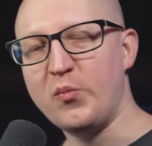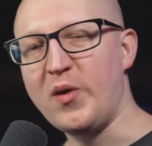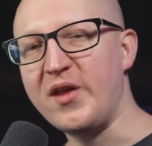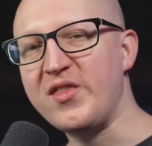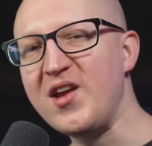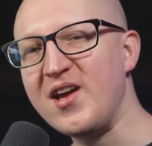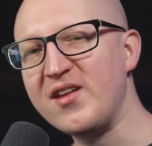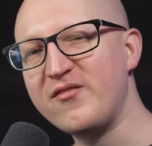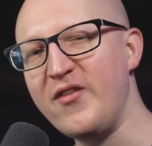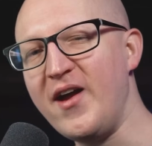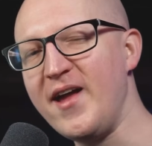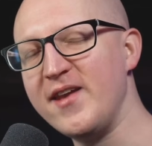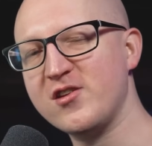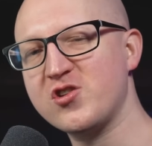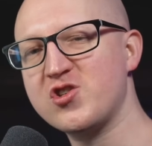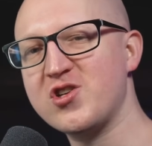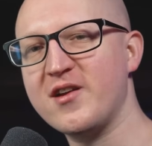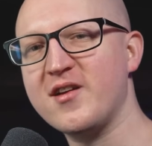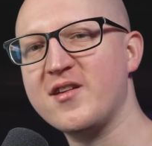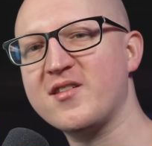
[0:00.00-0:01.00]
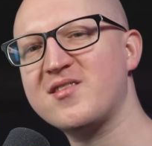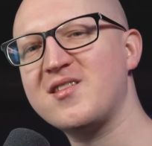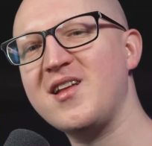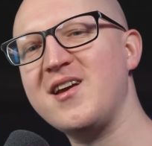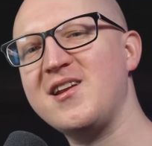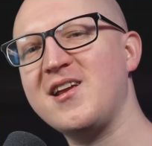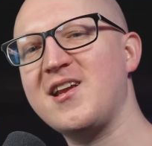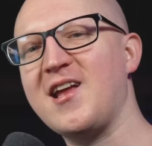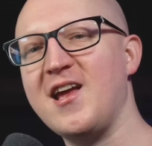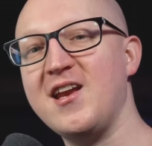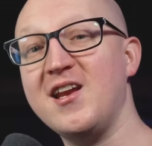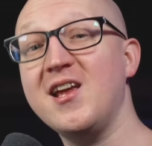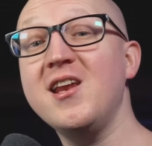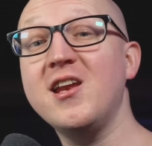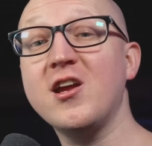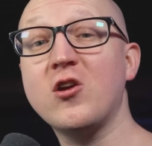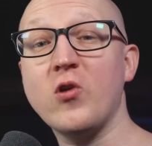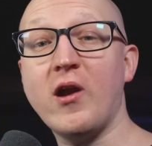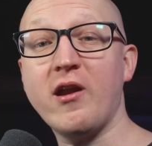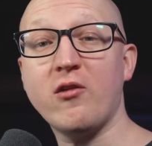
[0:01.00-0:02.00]
but the advantage is that it can
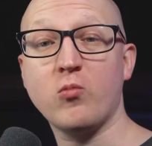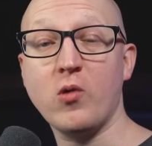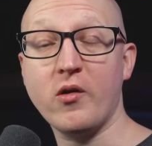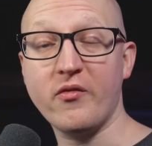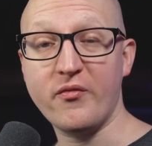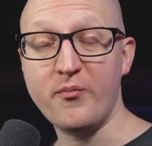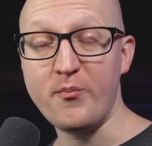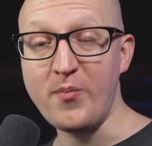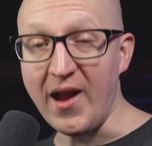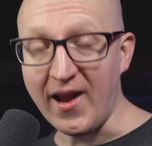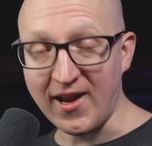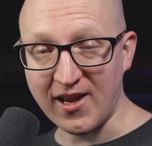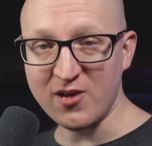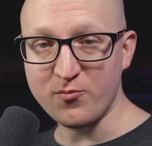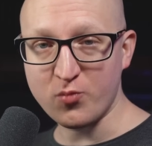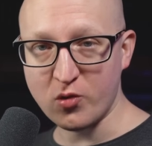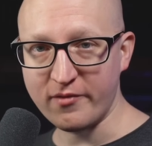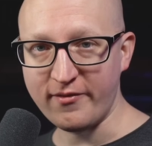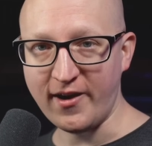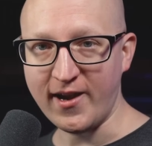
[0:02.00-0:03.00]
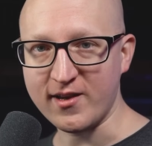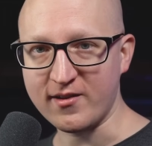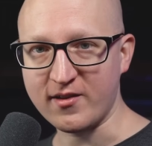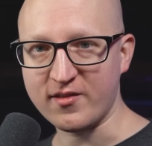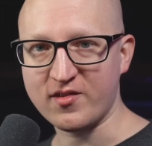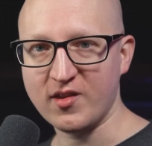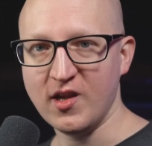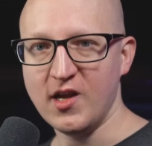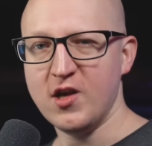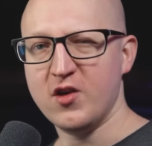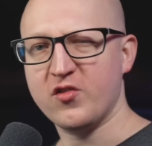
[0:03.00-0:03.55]
integrate with backend providers.